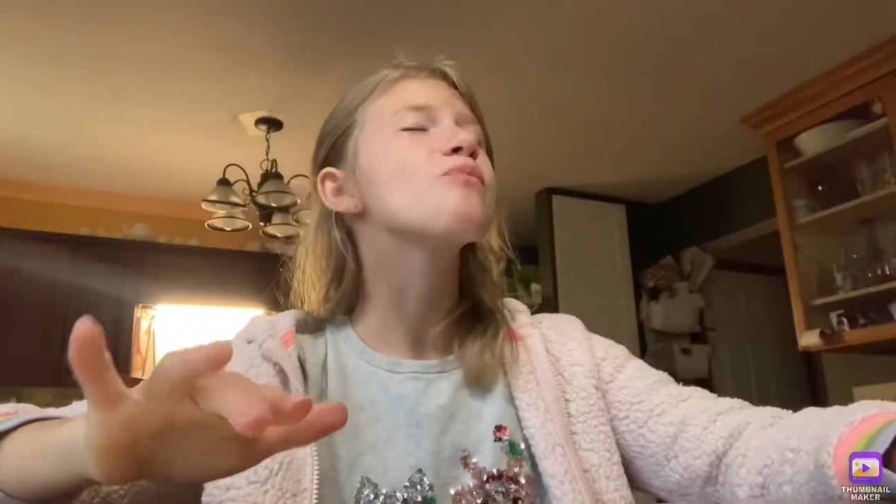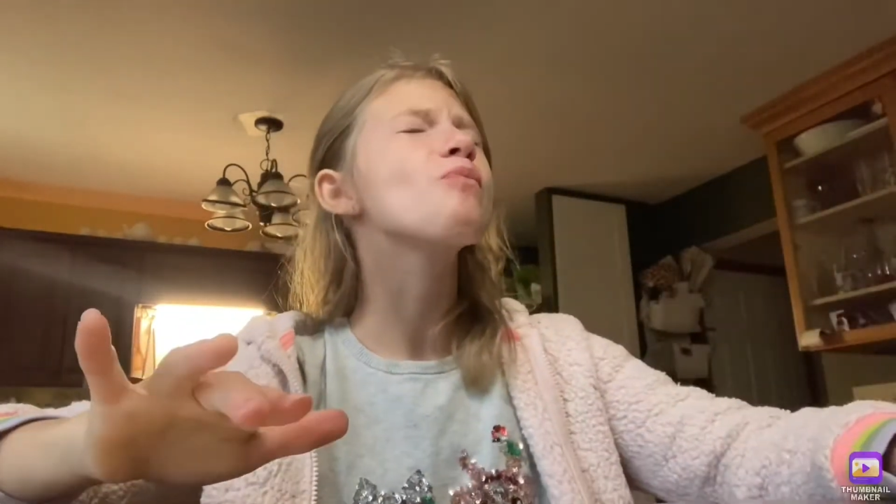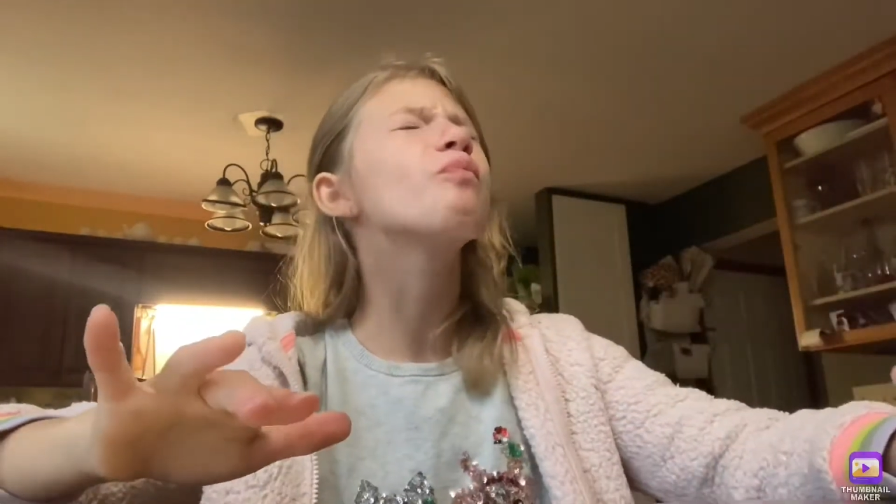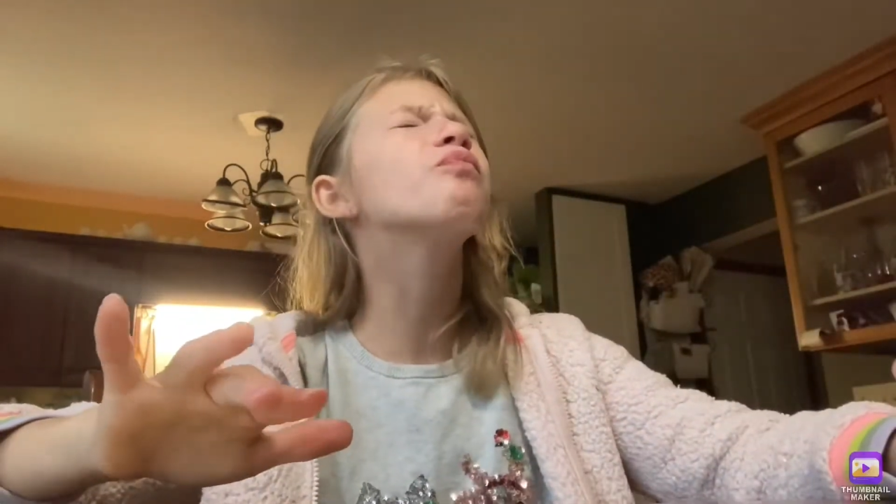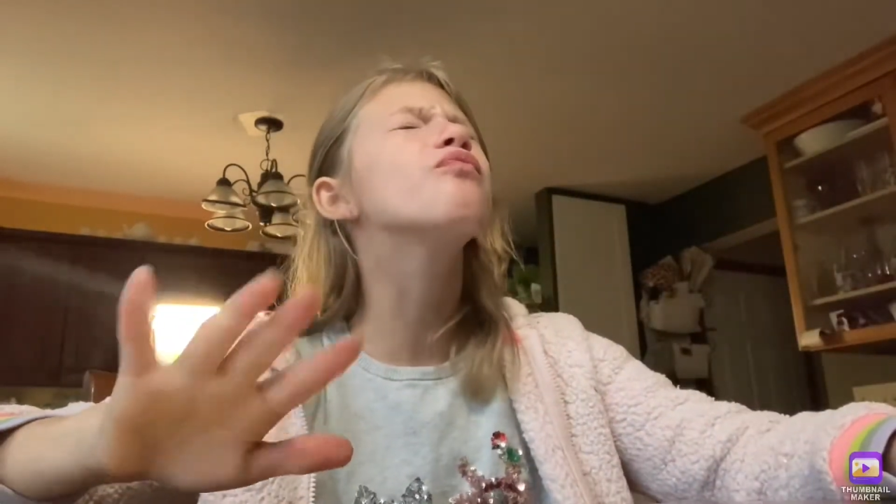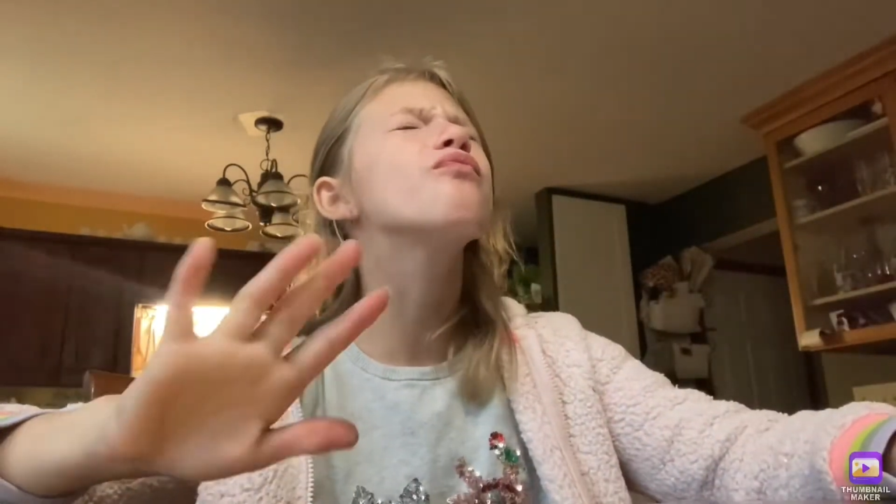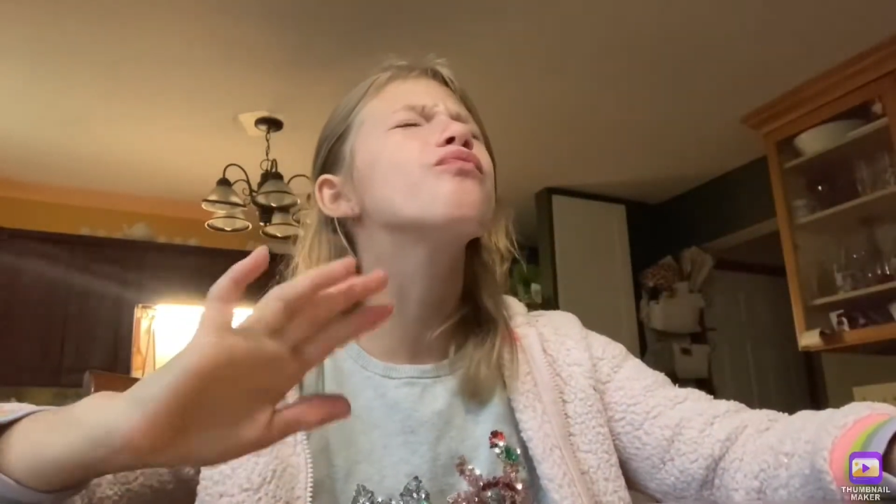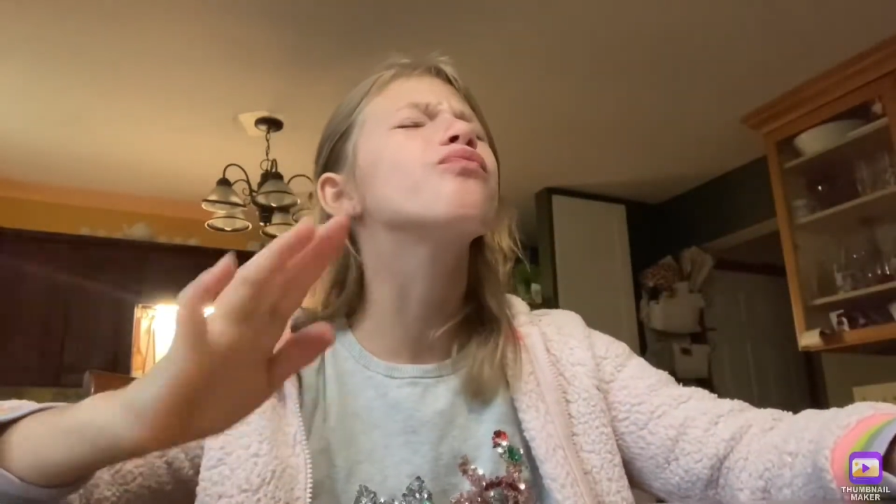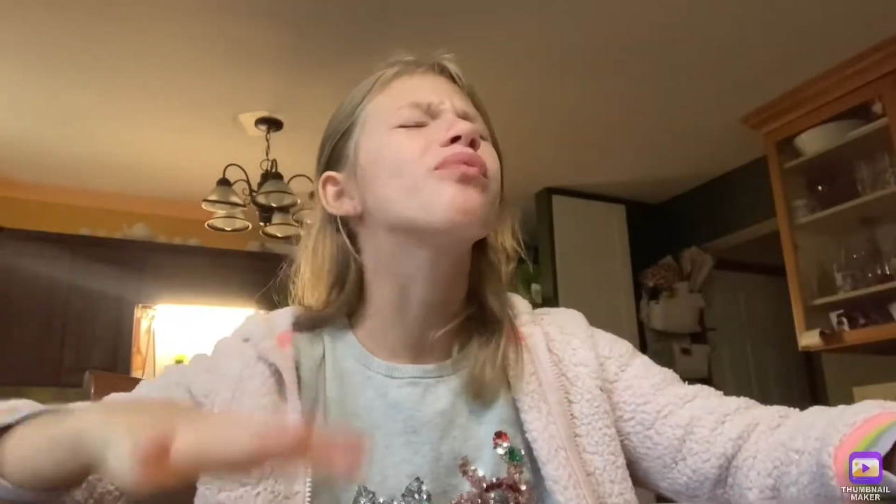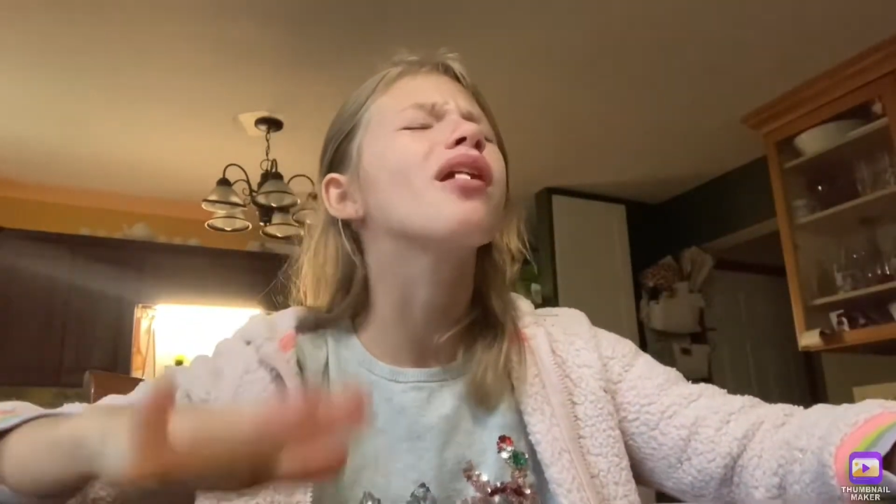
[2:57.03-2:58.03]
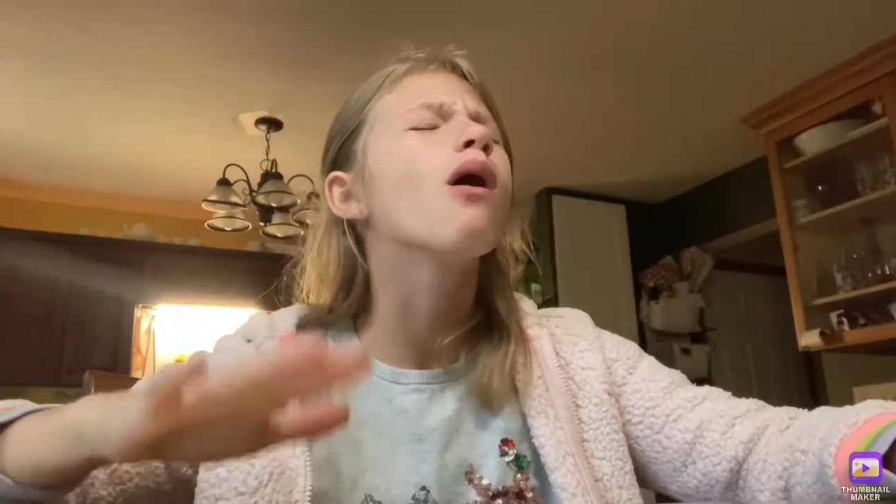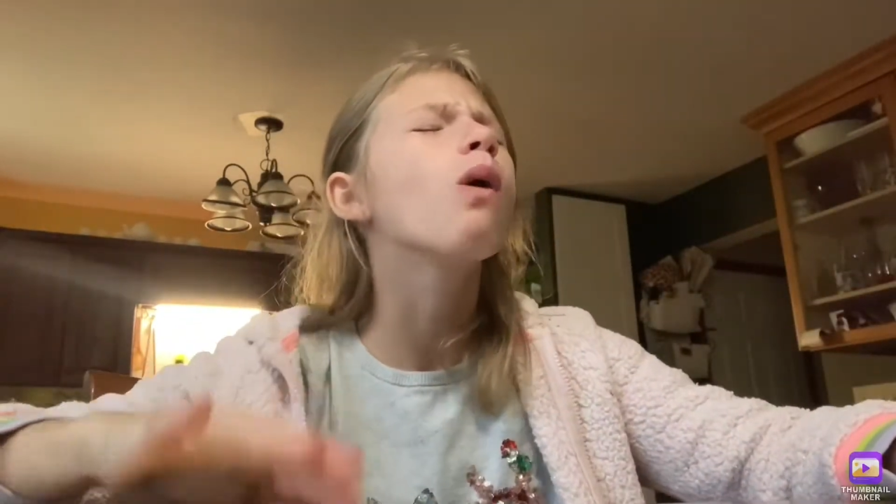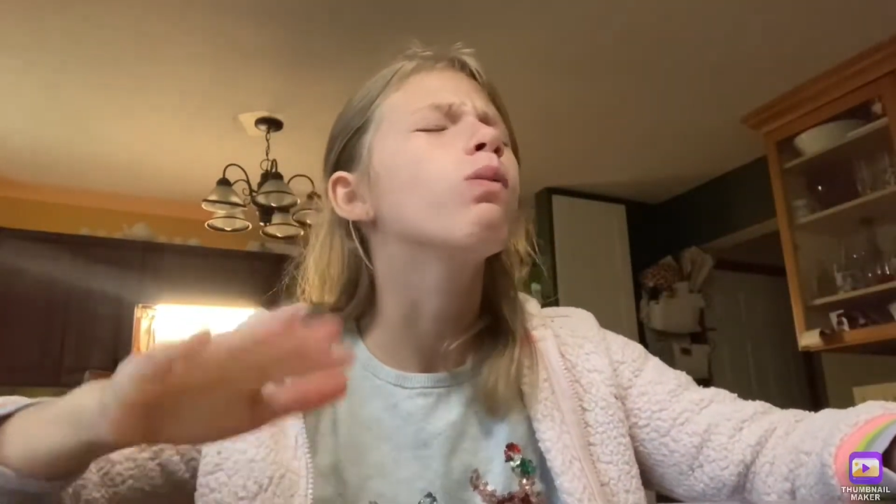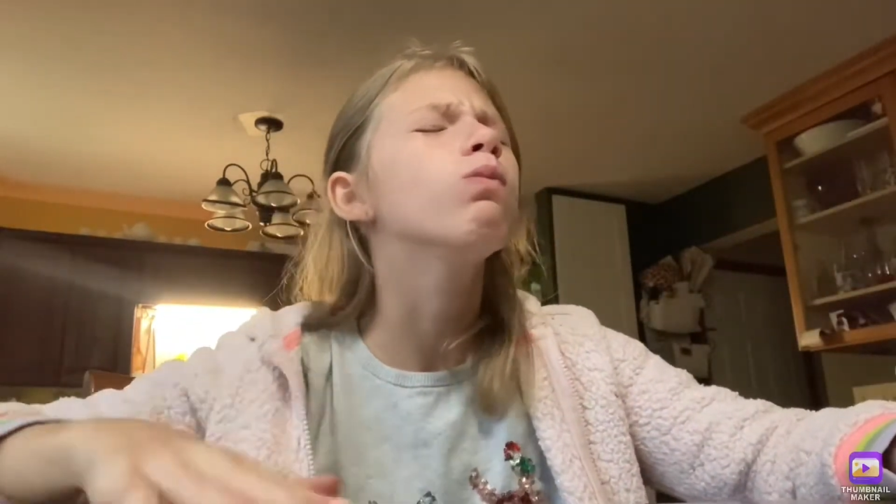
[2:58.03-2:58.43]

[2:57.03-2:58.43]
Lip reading: Mmm.